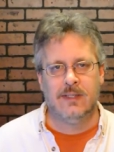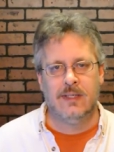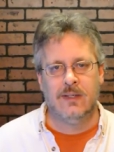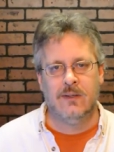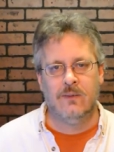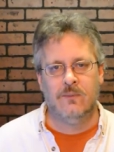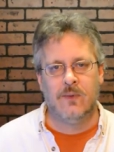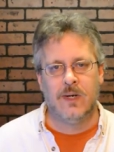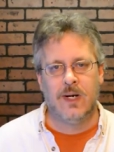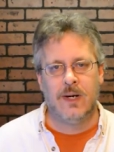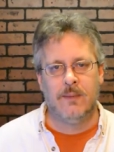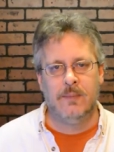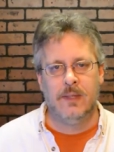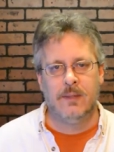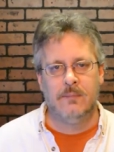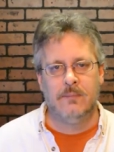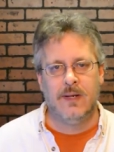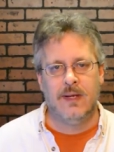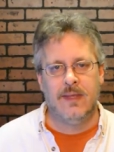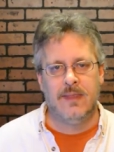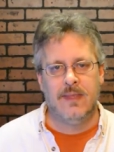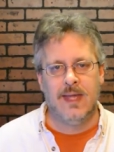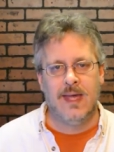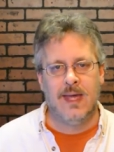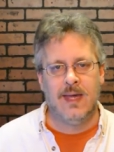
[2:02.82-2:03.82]
and what I mean
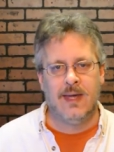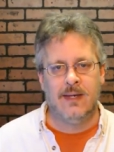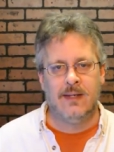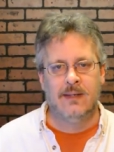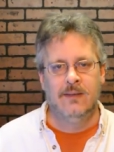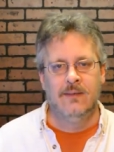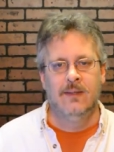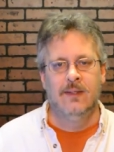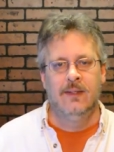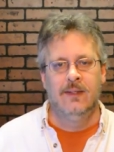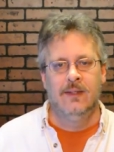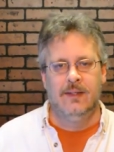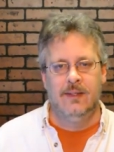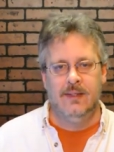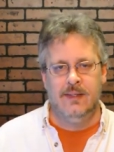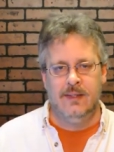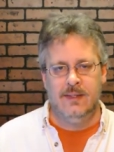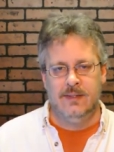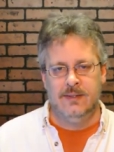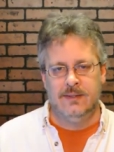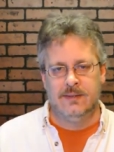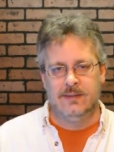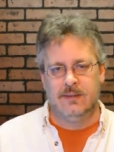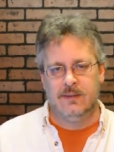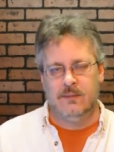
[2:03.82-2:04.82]
by that
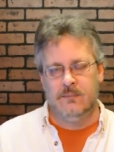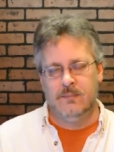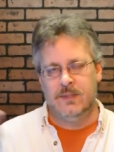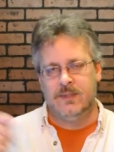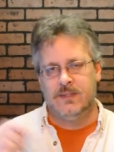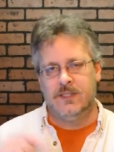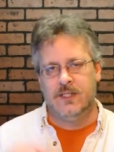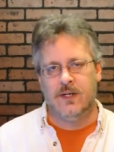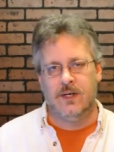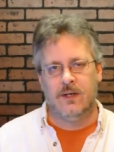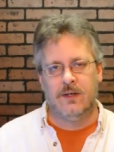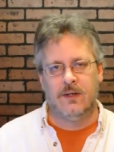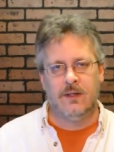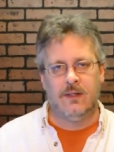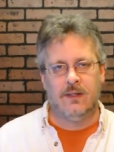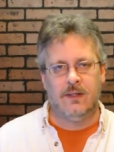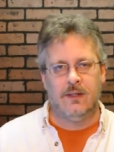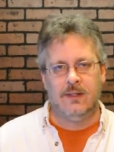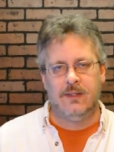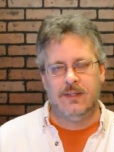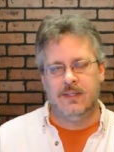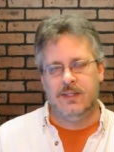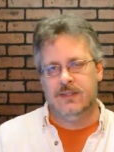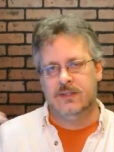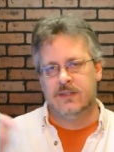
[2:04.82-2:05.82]
is
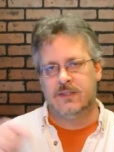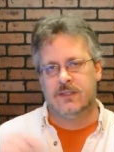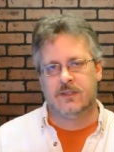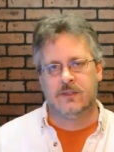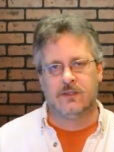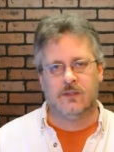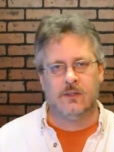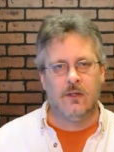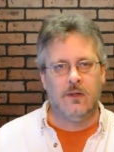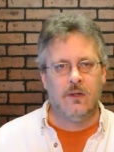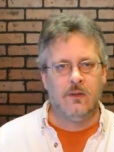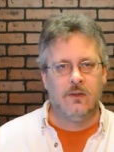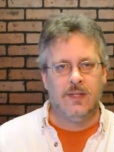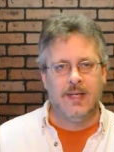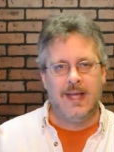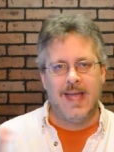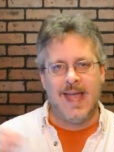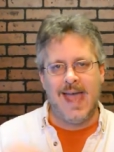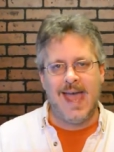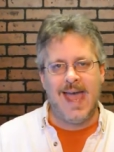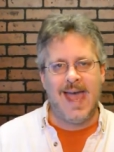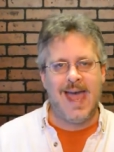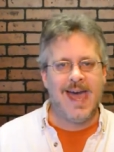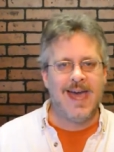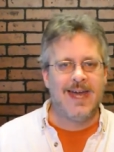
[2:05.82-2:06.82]
material is slowly
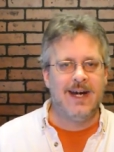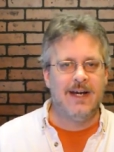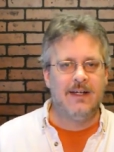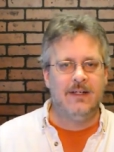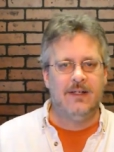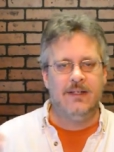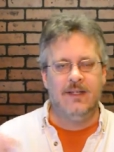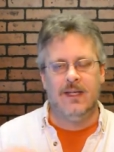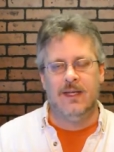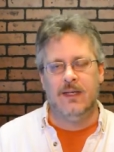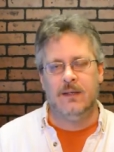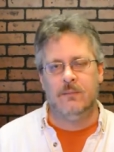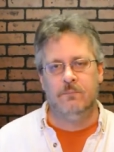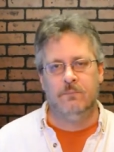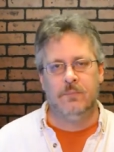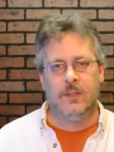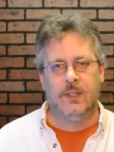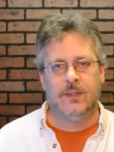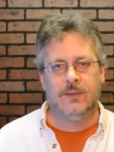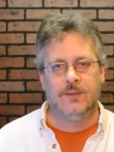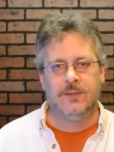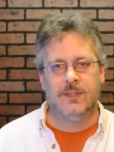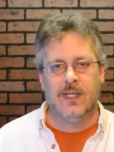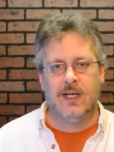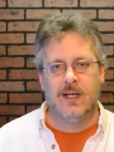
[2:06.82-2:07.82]
added and
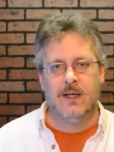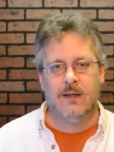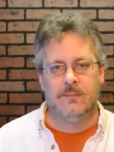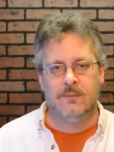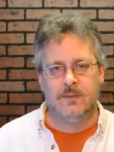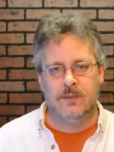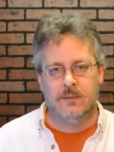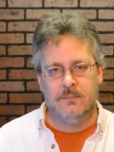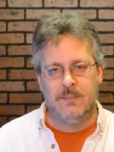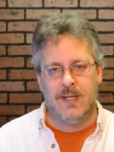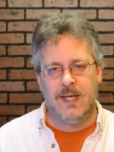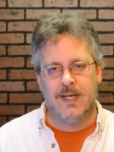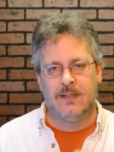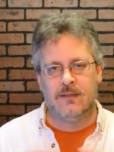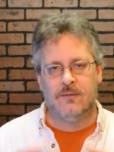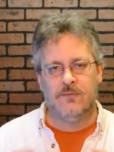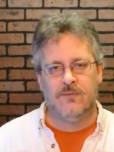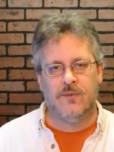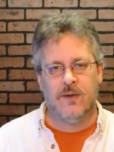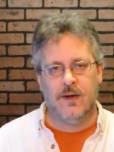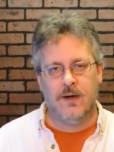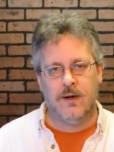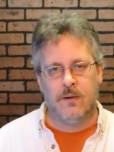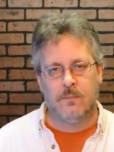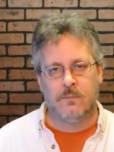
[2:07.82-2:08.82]
built up to make the
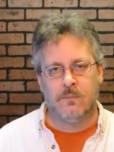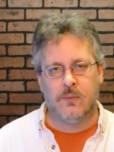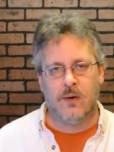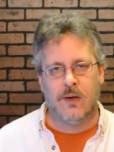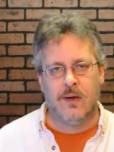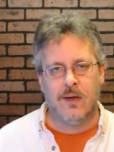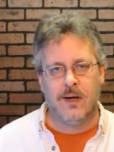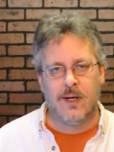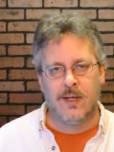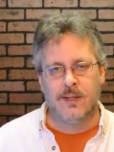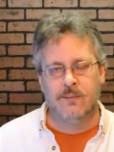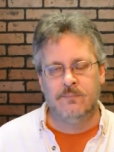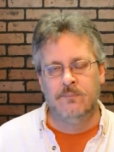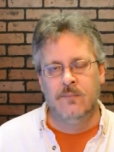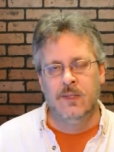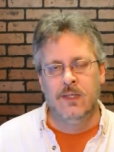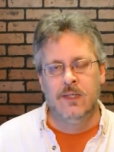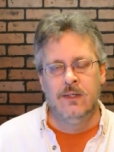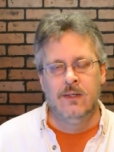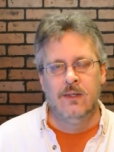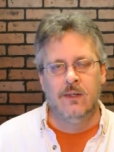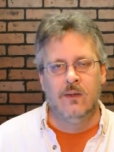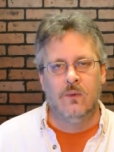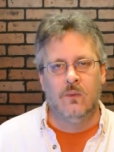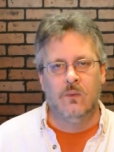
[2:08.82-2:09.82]
final product,
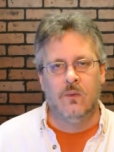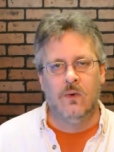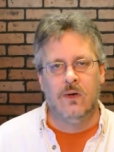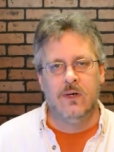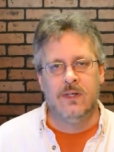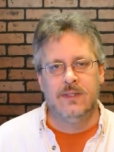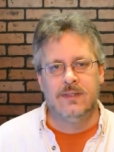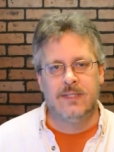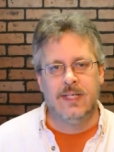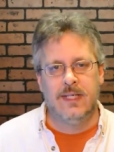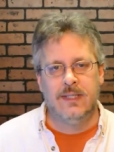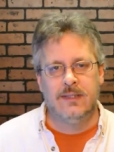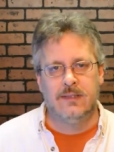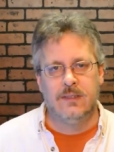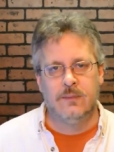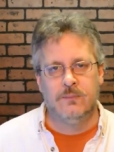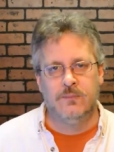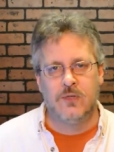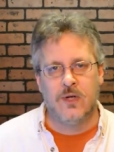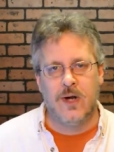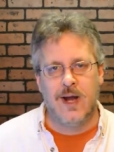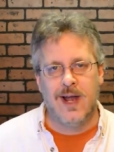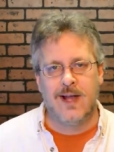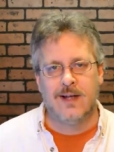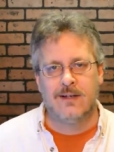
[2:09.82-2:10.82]
whereas the
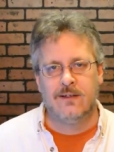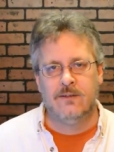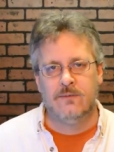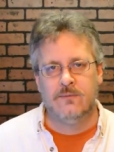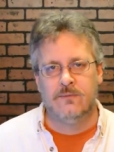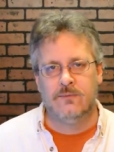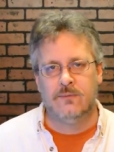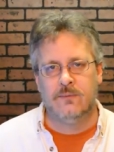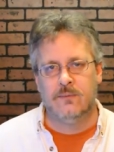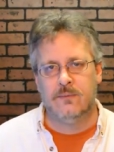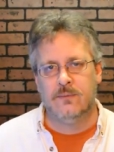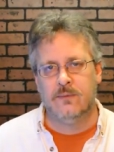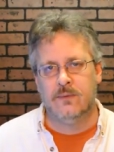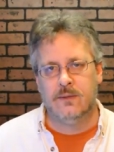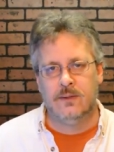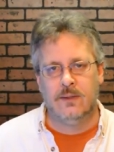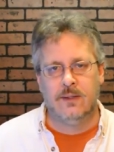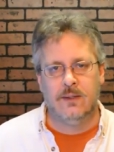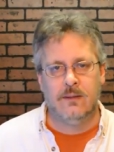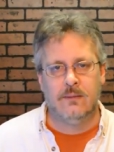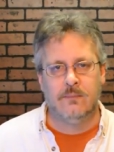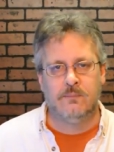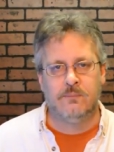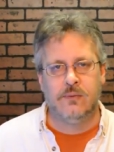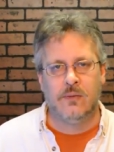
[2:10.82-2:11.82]
subtractive
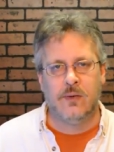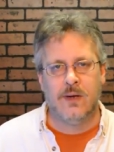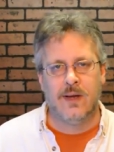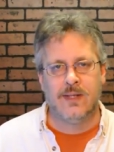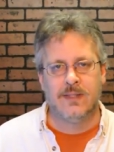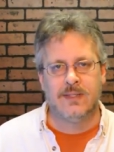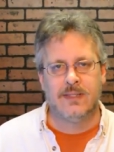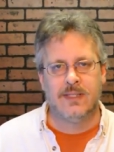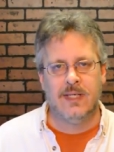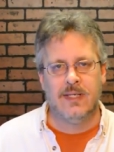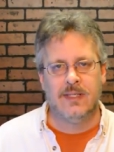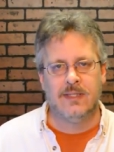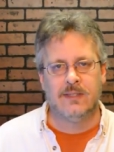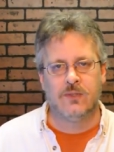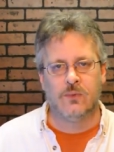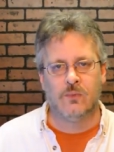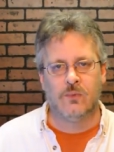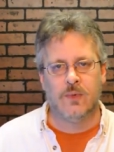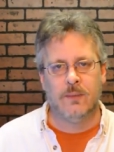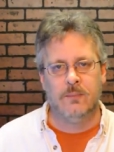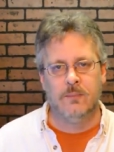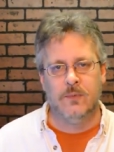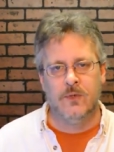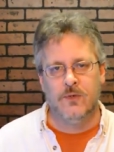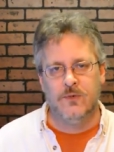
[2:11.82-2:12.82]
uh, process
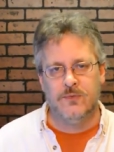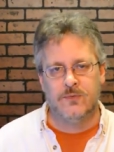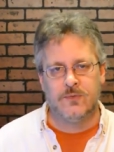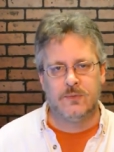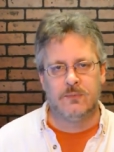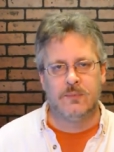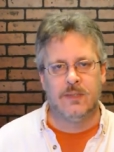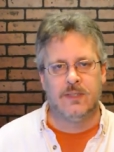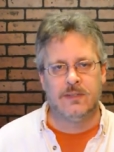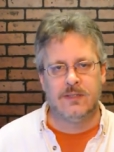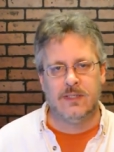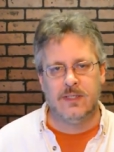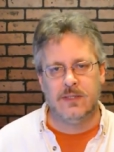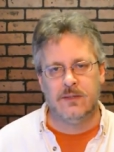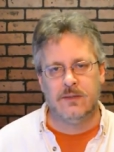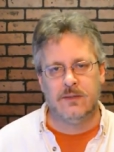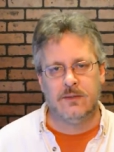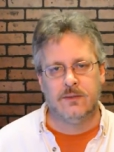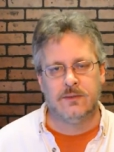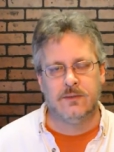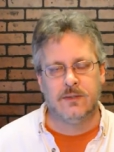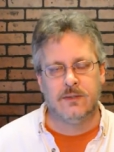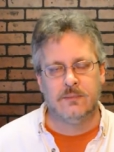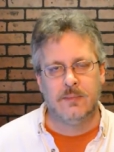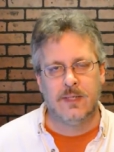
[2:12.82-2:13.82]
removes
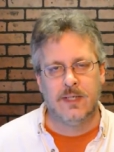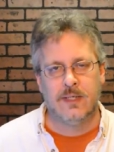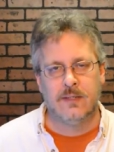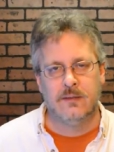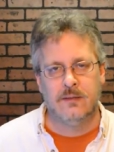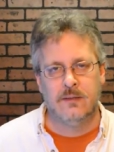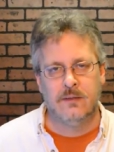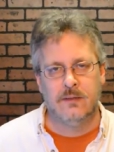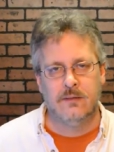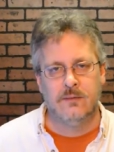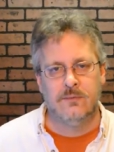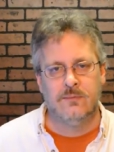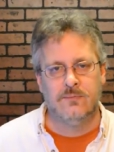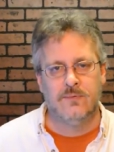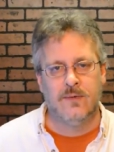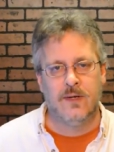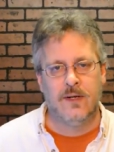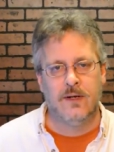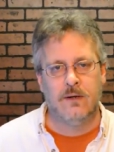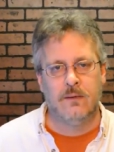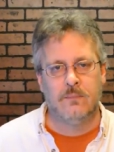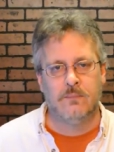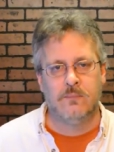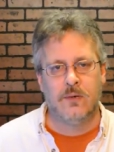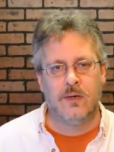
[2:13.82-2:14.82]
material to make the
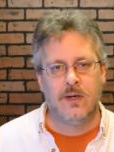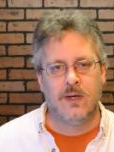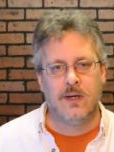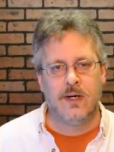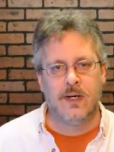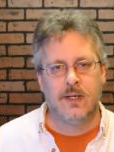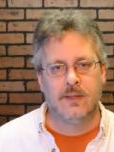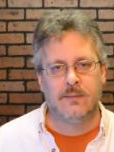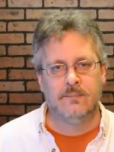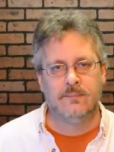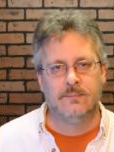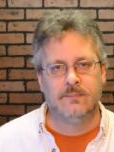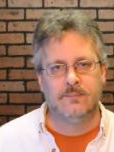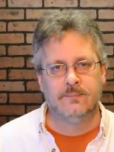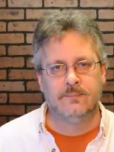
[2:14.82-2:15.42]
final product.